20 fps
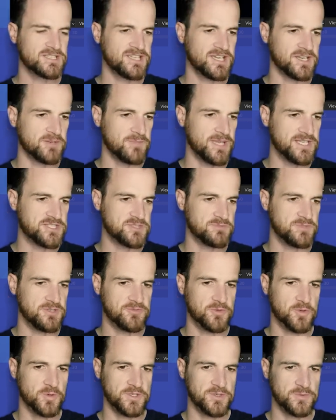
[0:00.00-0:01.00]
As I'd kind of
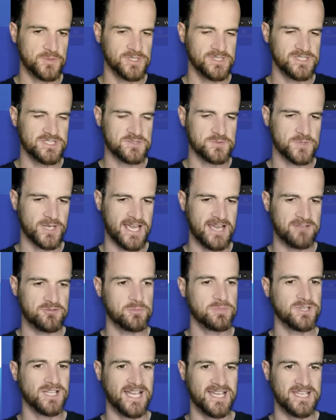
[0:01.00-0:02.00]
mentioned before, you really just
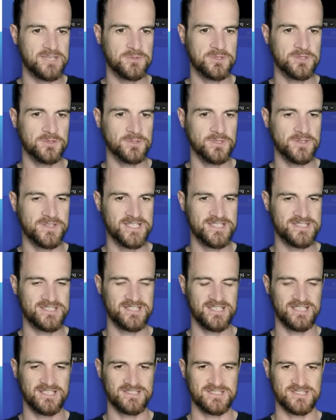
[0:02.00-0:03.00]
want to have a play with all of
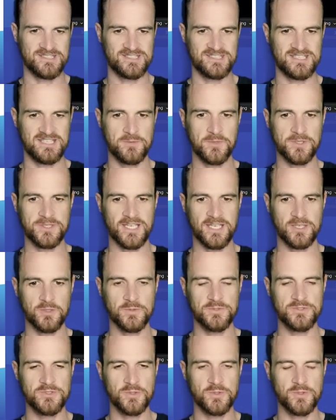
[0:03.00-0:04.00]
these things and see what
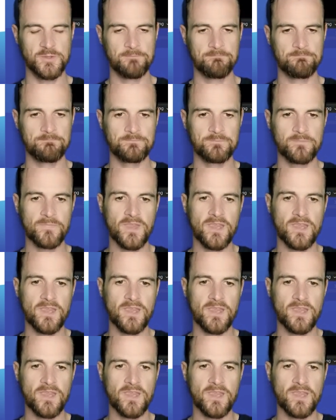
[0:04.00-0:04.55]
they all do.